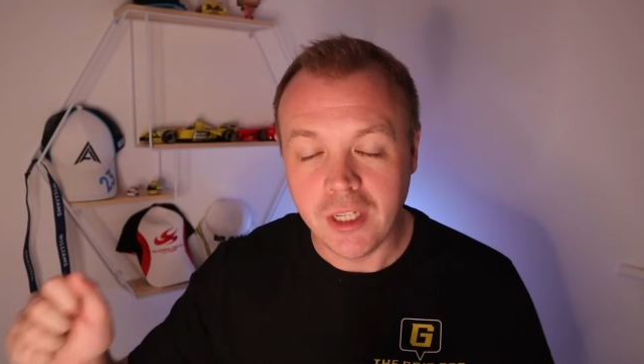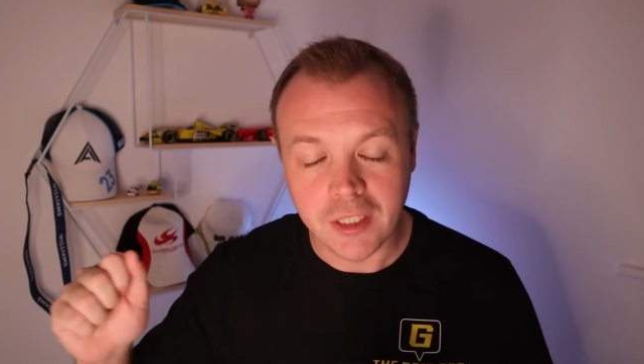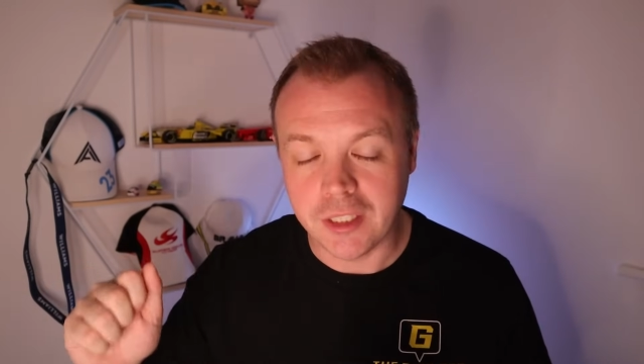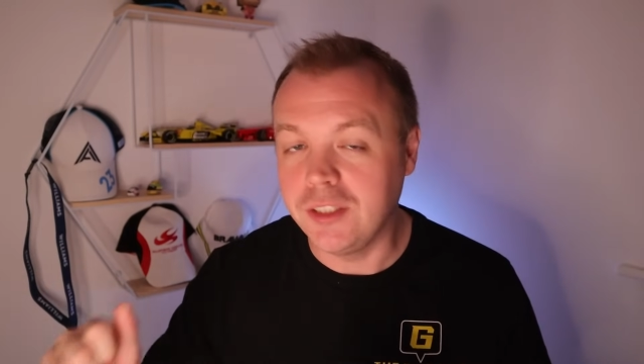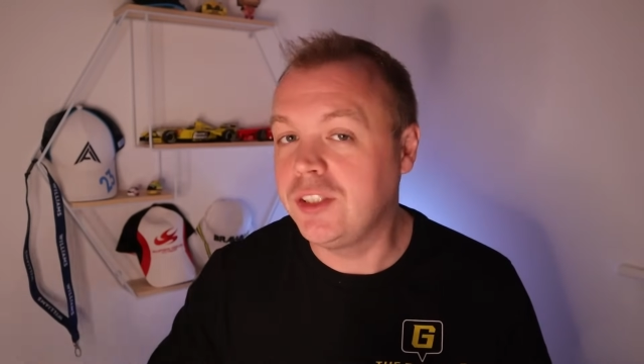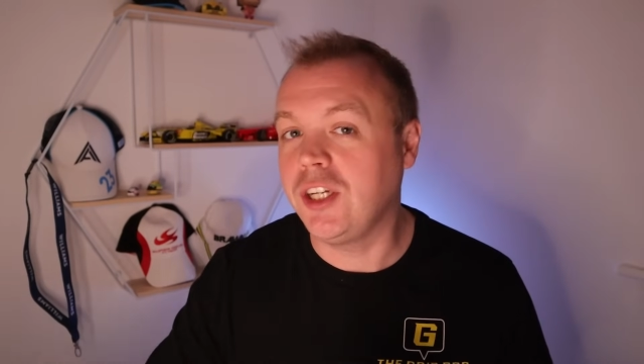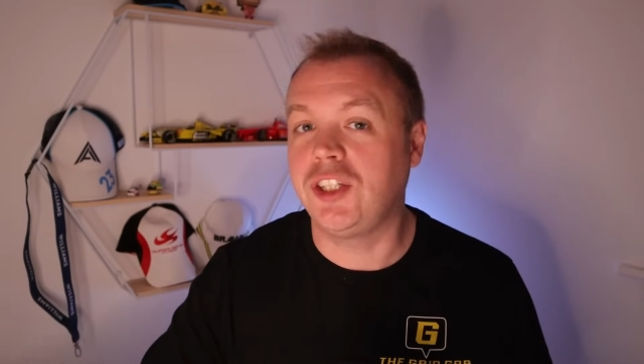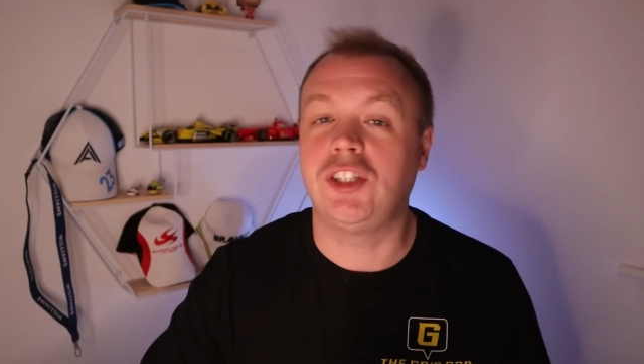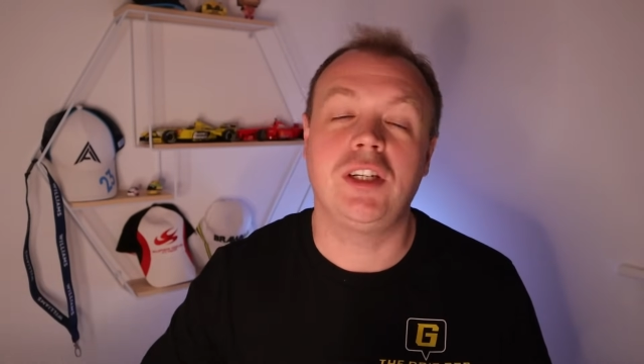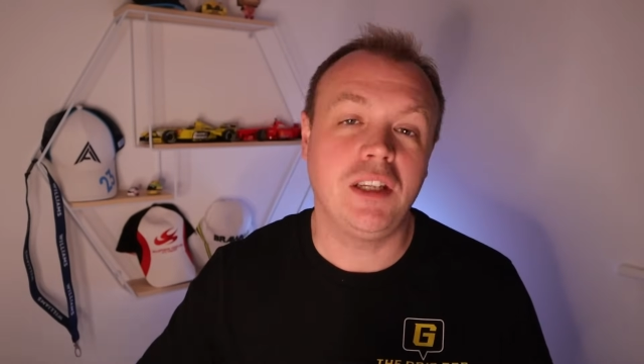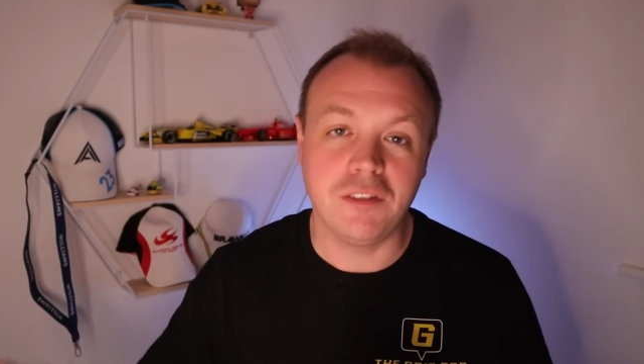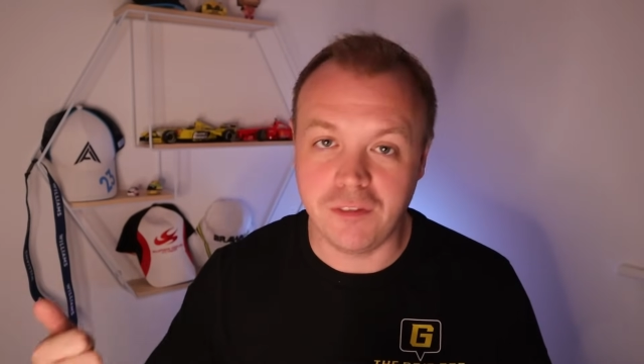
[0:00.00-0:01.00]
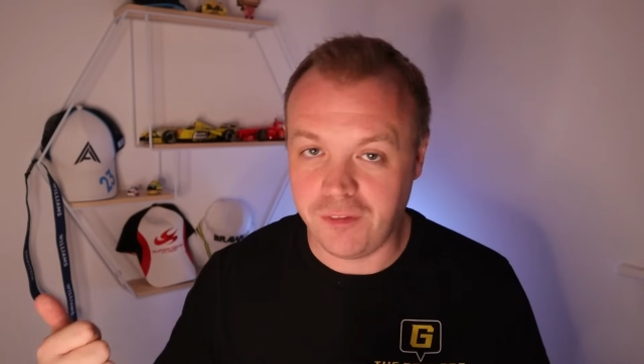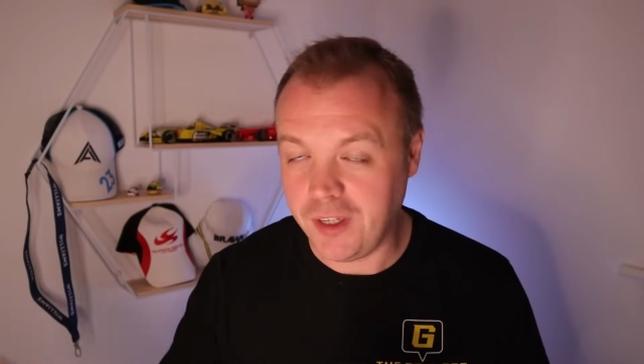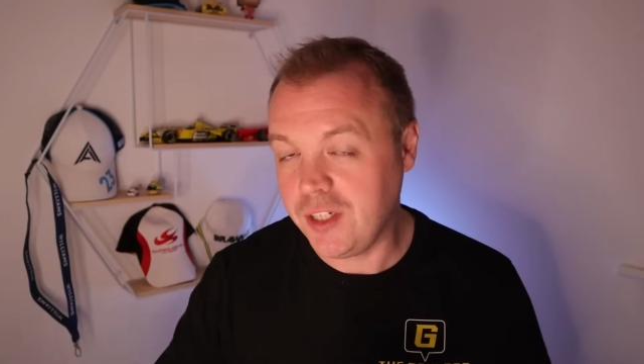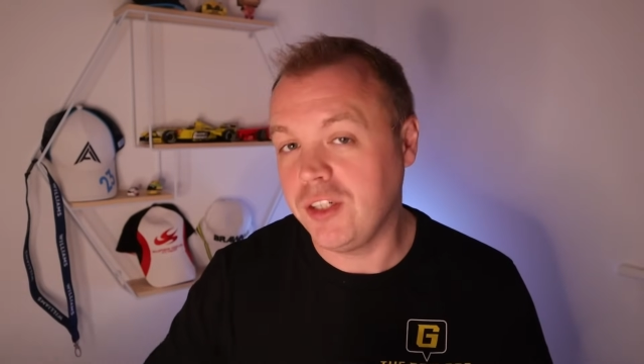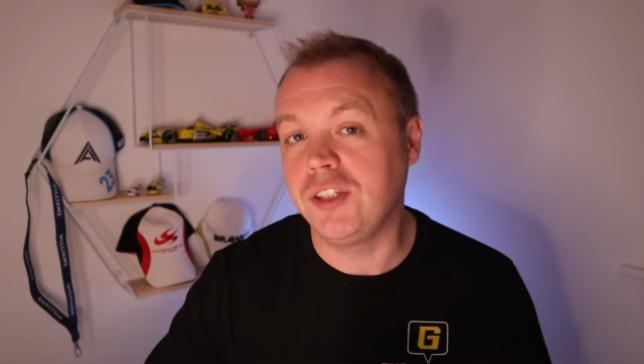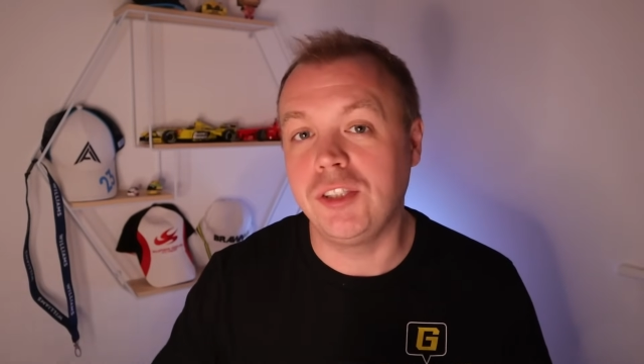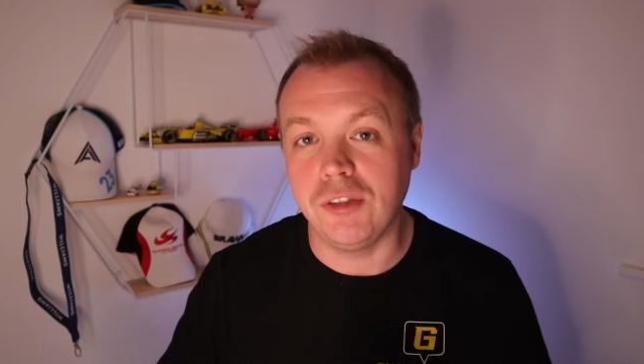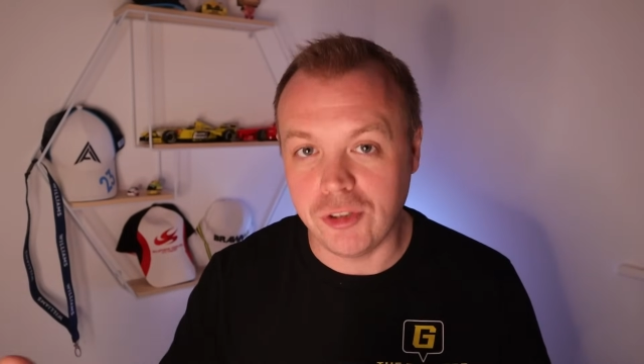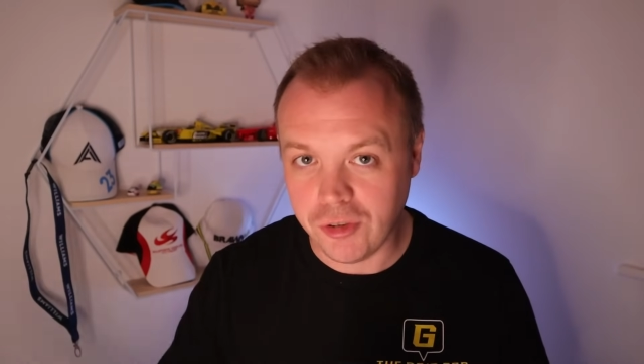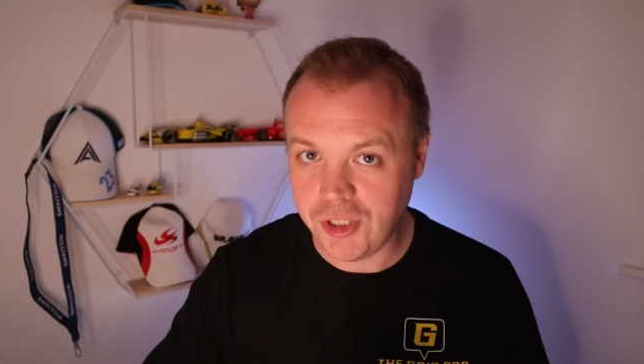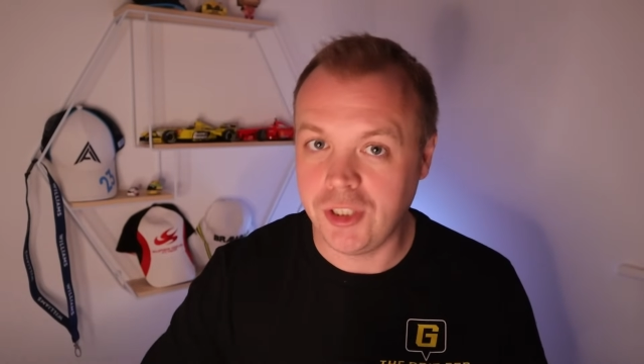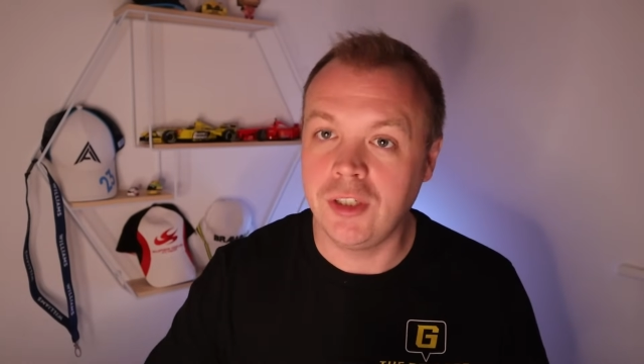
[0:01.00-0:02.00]
conditioning, fitness,
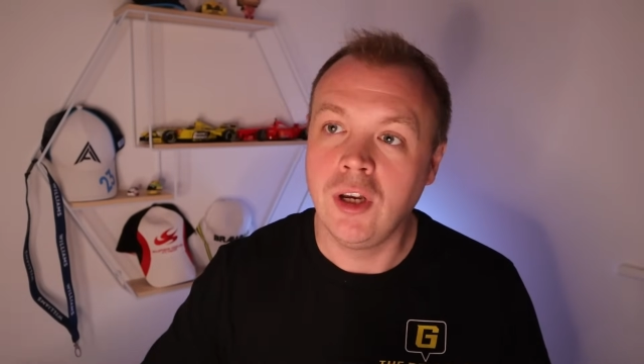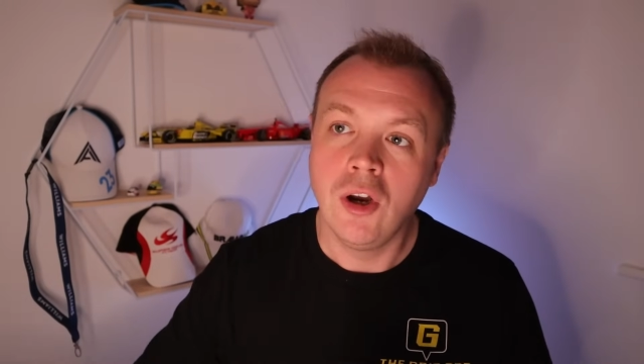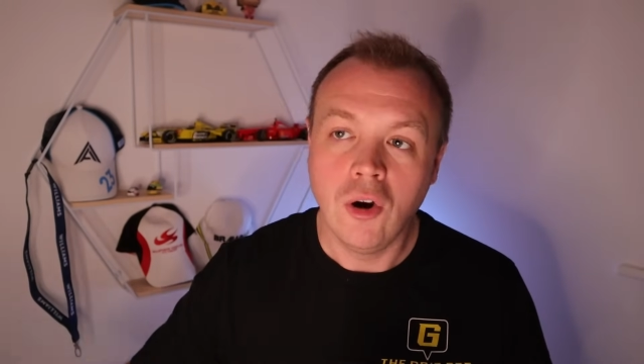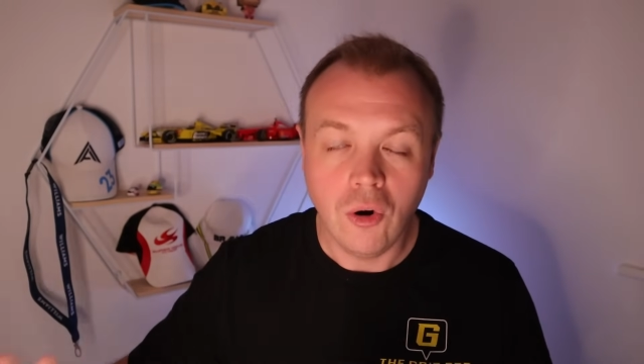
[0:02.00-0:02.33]
nutrition,